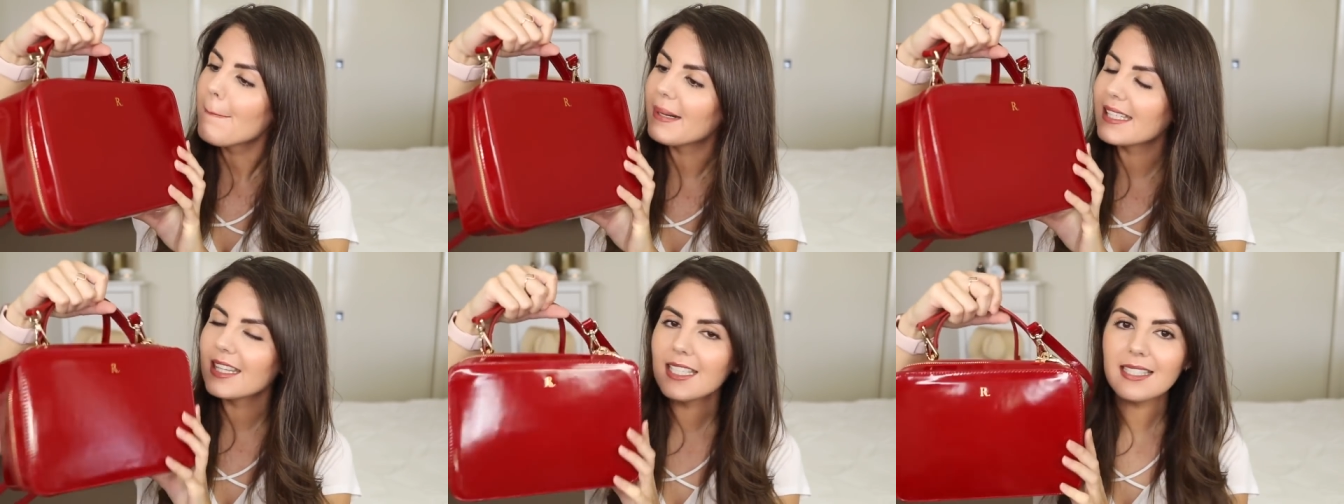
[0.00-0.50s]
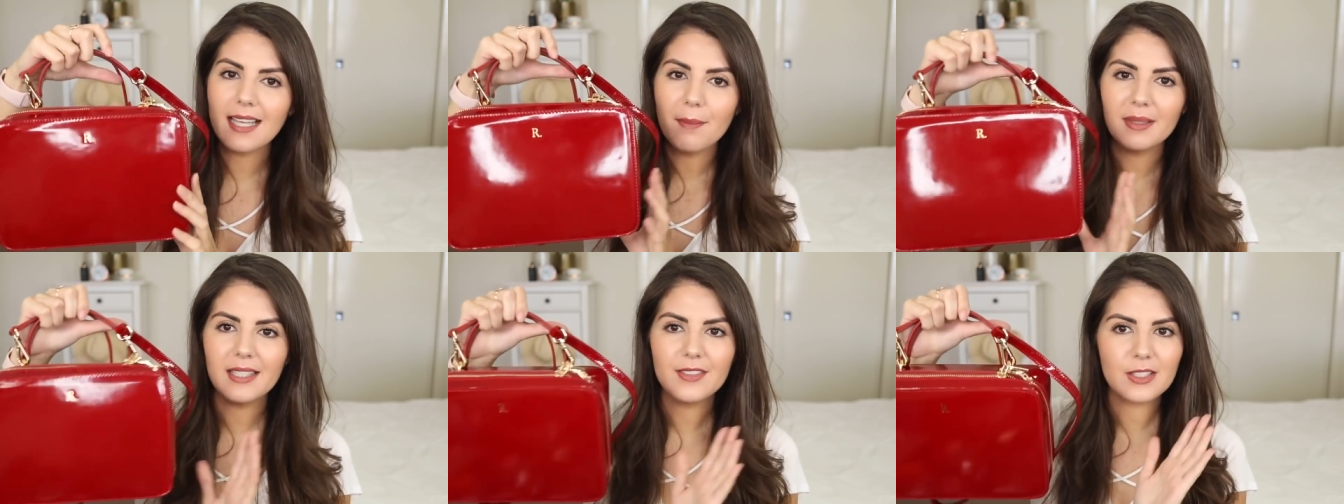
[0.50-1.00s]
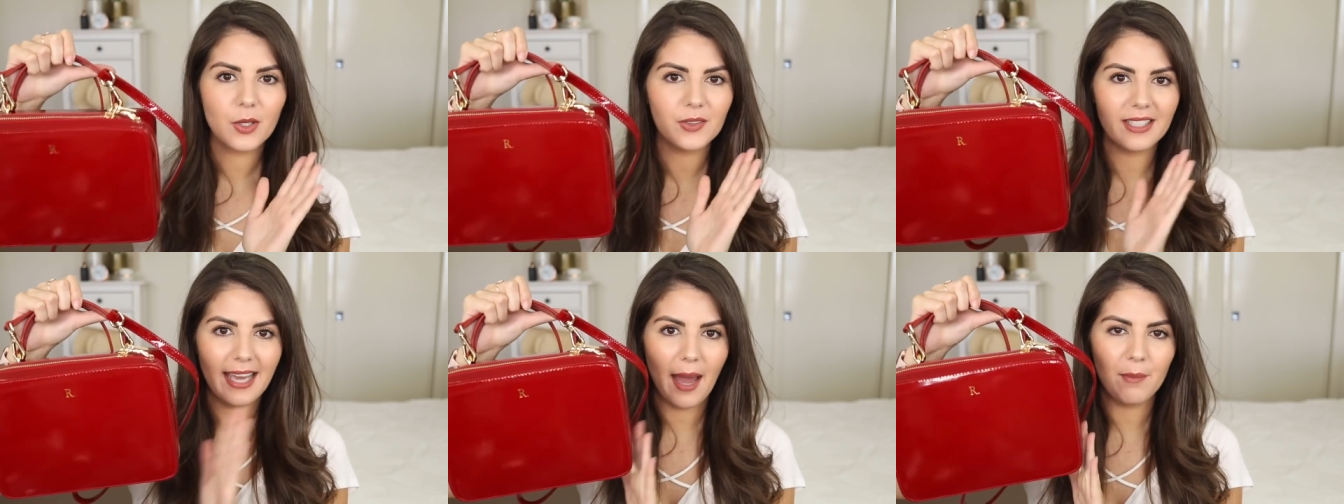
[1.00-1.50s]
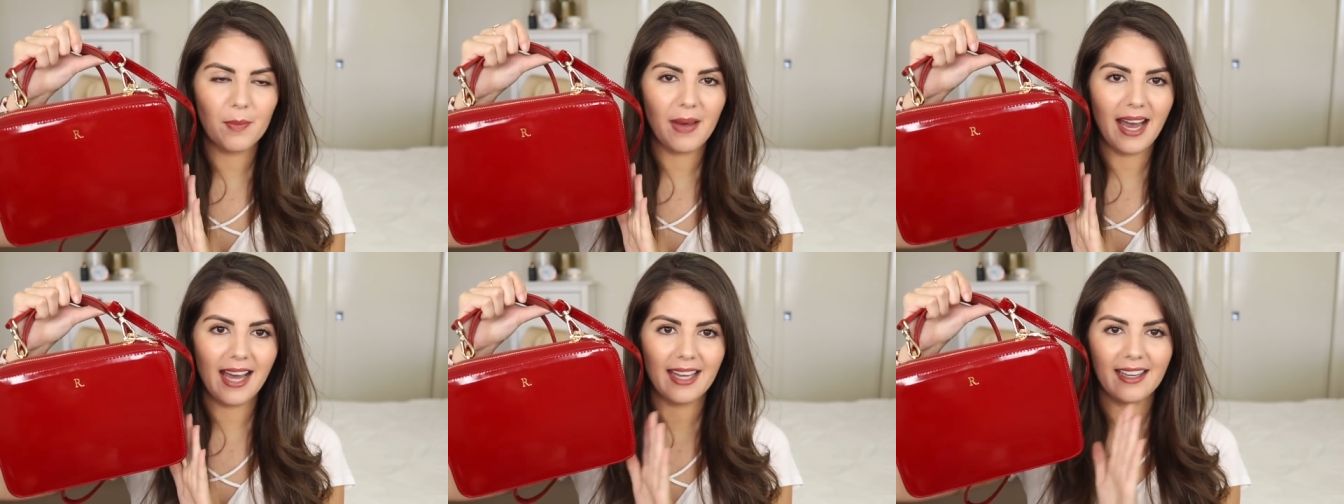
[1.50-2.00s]
But this, I believe, is called the camera
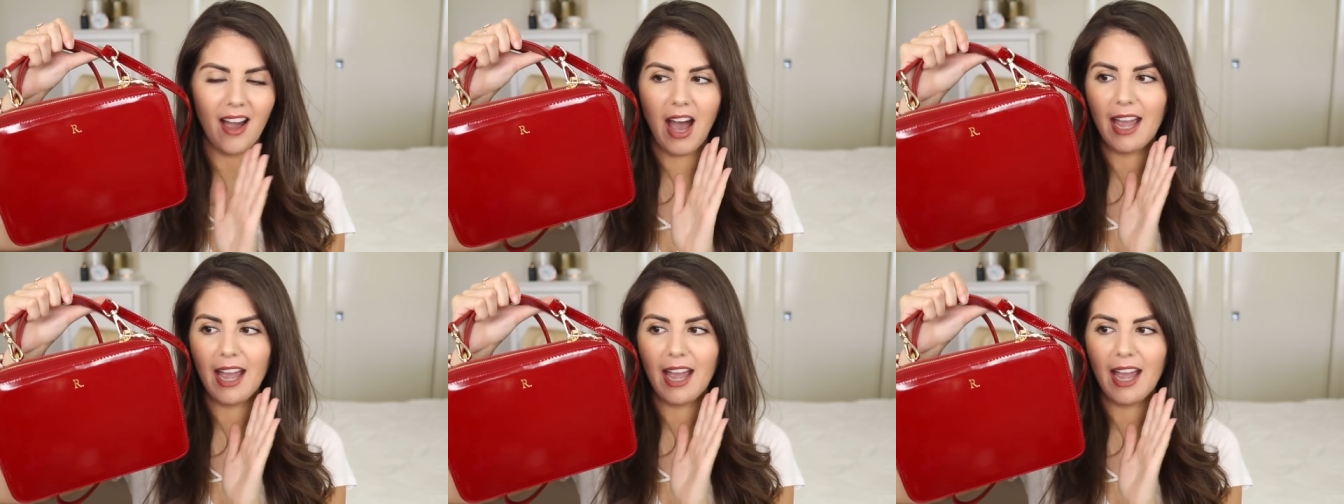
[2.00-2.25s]
bag.